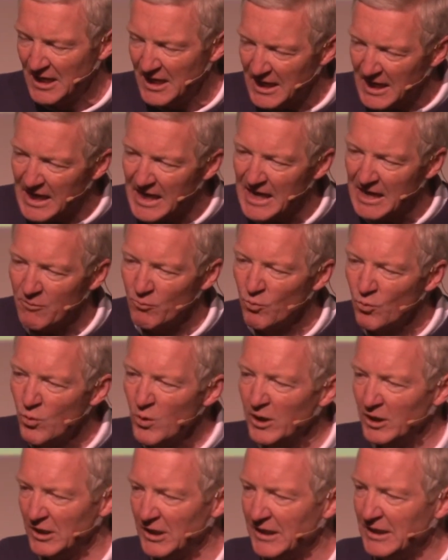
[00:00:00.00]
He
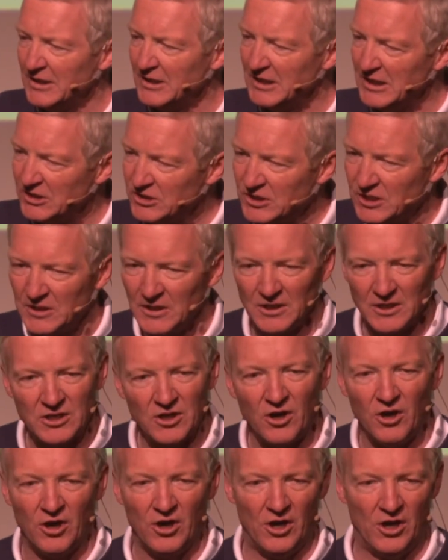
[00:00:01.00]
willingly
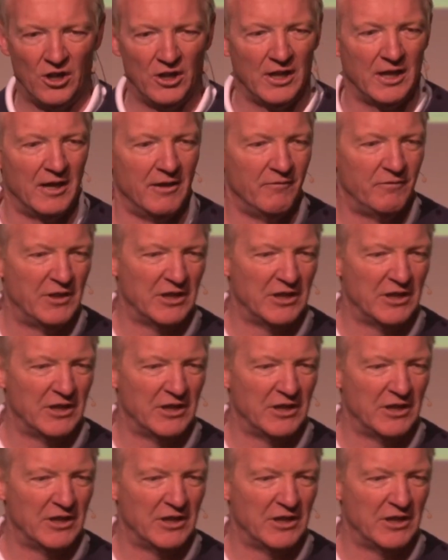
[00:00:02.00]
took all of